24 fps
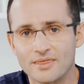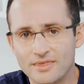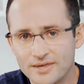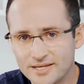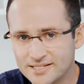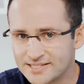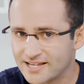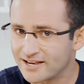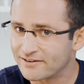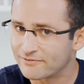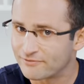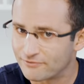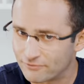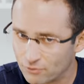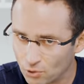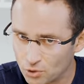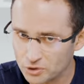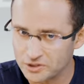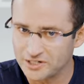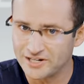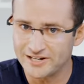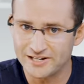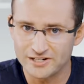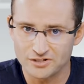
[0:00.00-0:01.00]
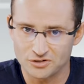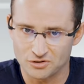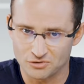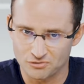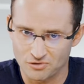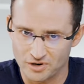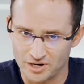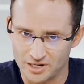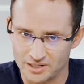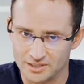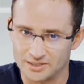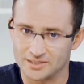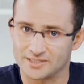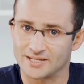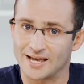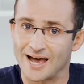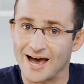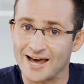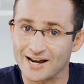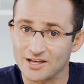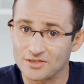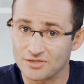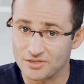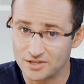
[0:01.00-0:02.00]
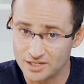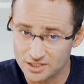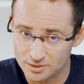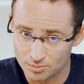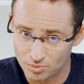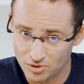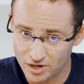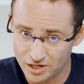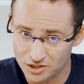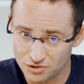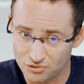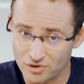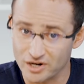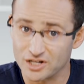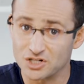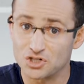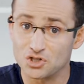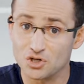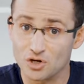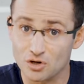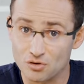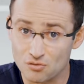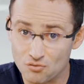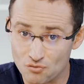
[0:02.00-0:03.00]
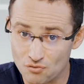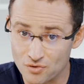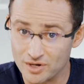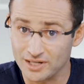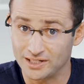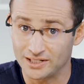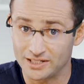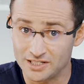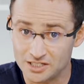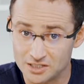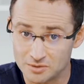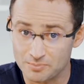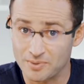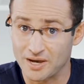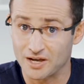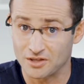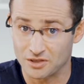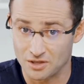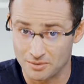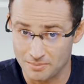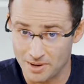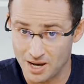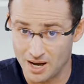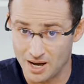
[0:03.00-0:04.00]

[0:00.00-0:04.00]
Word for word: These have 14-inch screens, and at this price range you can really spec them